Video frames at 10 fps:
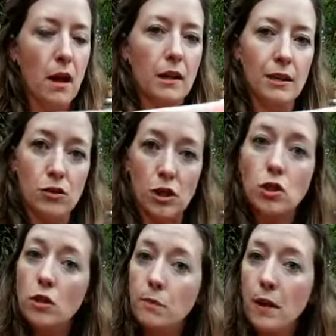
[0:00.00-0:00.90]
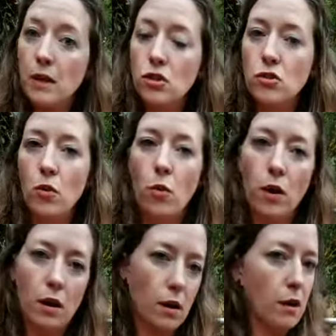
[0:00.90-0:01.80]
electric toothbrush
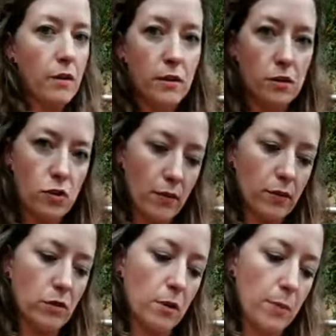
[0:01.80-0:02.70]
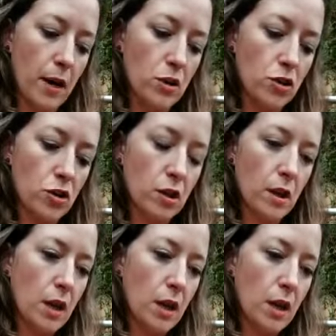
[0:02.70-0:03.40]
or other travel toothbrush.